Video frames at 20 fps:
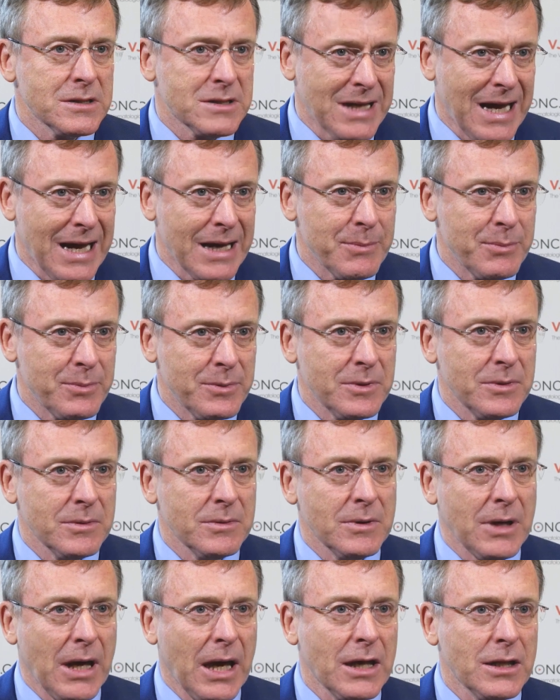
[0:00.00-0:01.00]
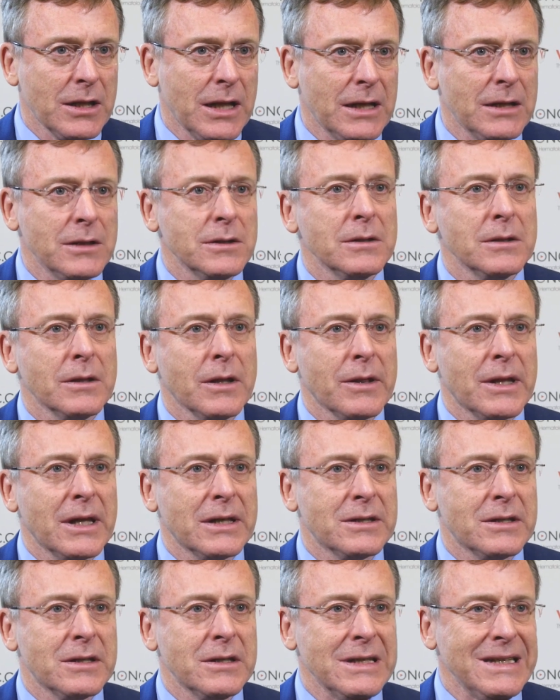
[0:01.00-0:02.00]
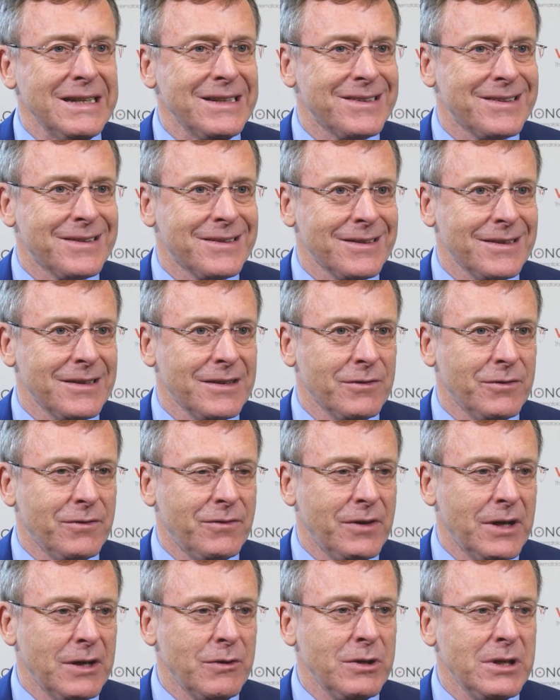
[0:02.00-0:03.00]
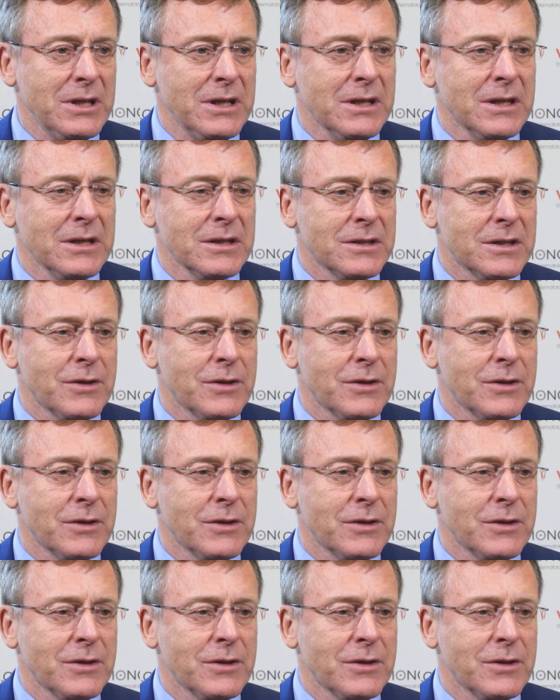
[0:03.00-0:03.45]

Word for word: type ALL that needs a very